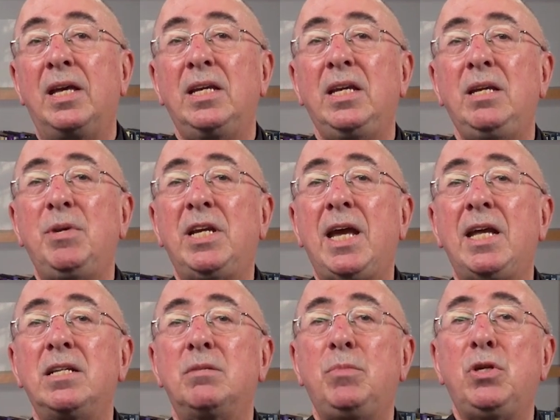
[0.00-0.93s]
He
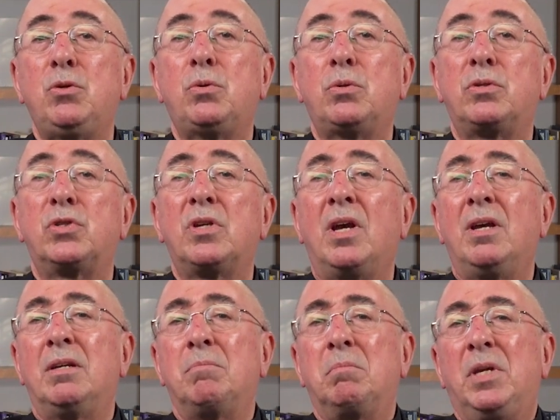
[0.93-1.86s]
began to muse
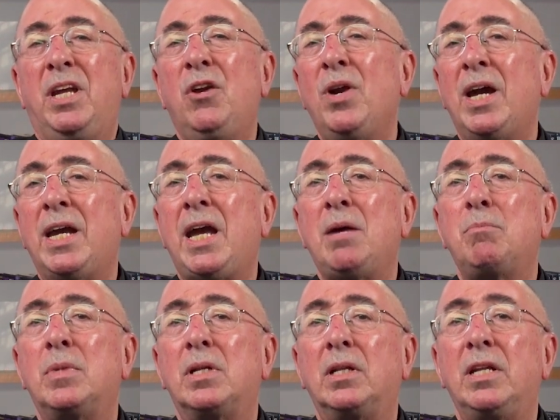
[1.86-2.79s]
here I
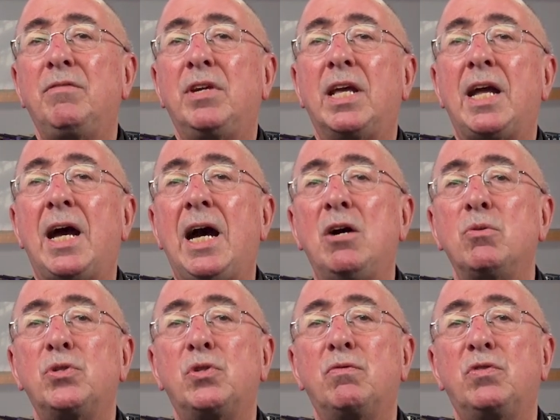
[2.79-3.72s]
am living in a house